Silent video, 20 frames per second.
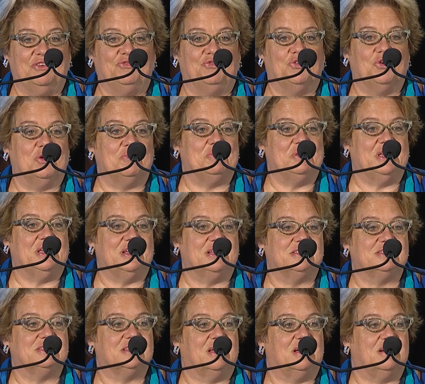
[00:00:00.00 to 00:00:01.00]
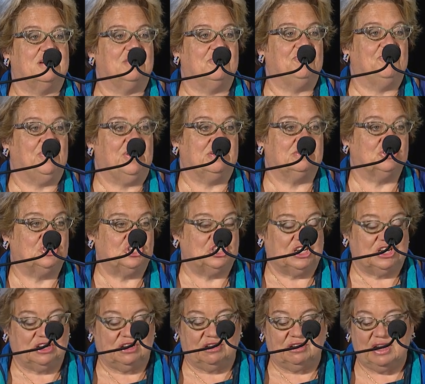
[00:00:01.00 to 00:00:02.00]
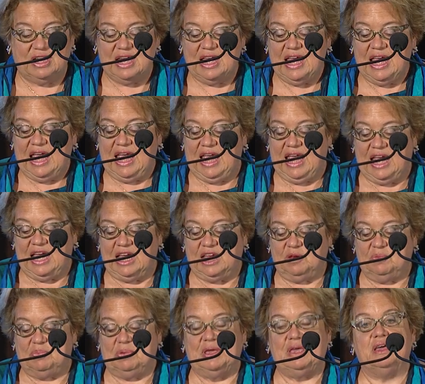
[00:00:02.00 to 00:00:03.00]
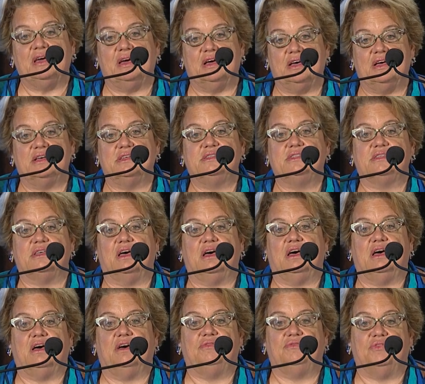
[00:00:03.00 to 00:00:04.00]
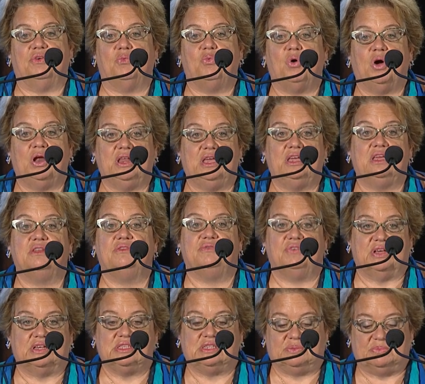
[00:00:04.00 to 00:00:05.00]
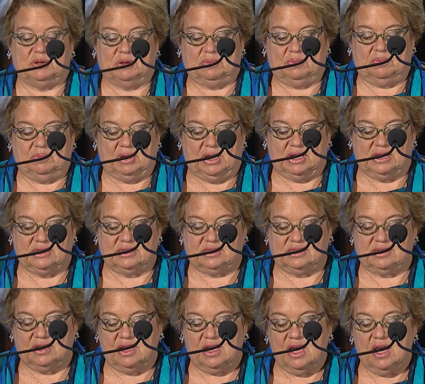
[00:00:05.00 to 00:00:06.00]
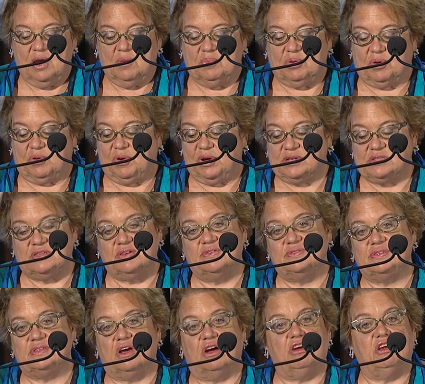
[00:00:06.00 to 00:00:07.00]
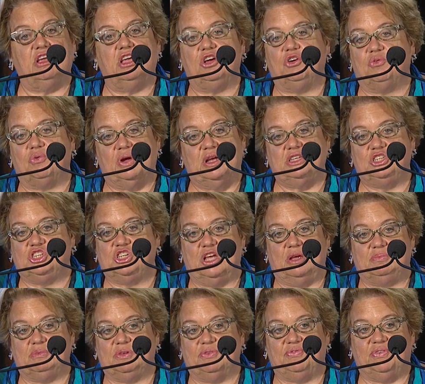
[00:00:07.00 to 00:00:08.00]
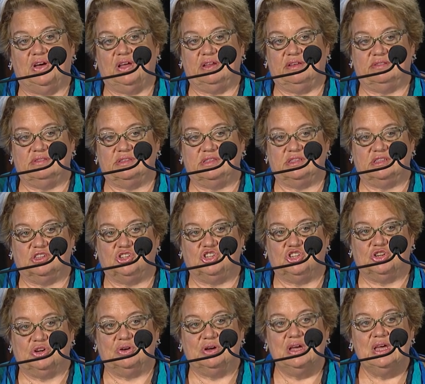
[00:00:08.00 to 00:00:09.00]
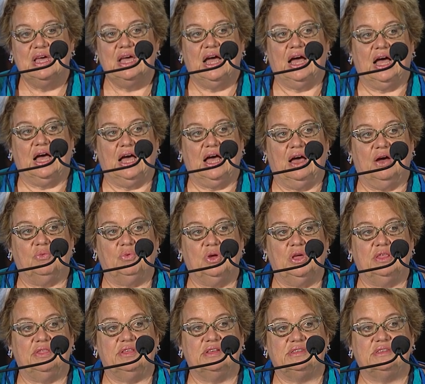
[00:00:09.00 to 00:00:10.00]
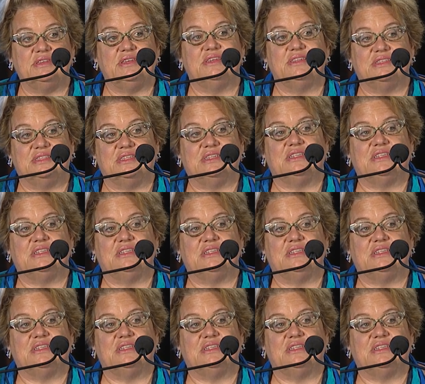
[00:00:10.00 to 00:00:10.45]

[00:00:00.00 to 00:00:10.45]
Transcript: for it because of fair share and because of wanting investments. progressives are in great shape to fight on this issue. This is the